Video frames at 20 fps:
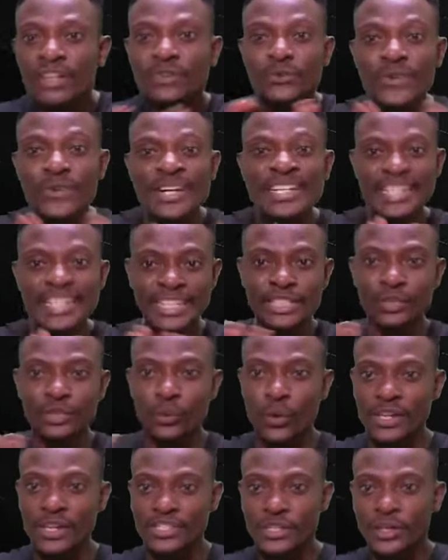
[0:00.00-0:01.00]
read each
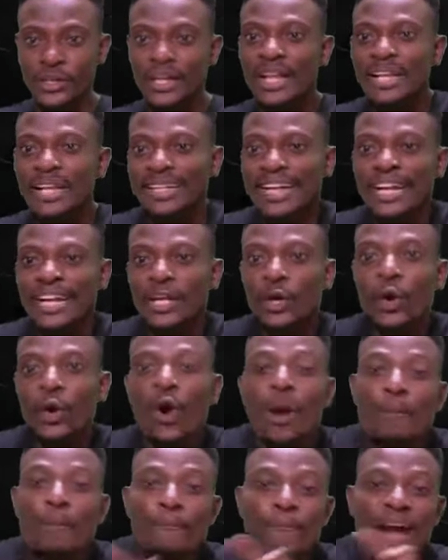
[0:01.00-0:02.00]
question, then
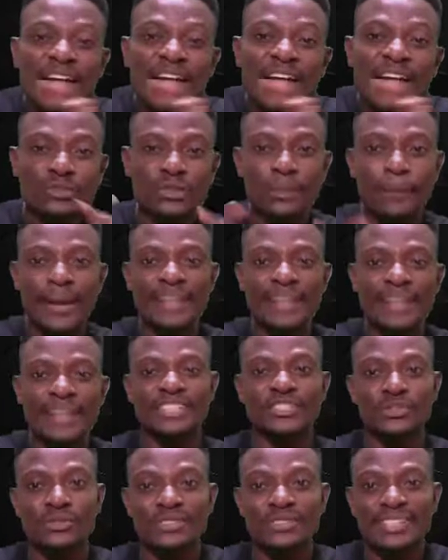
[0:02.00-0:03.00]
come back to the
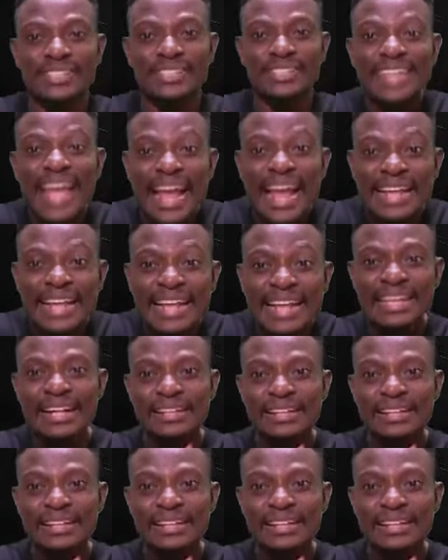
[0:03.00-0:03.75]
passage to select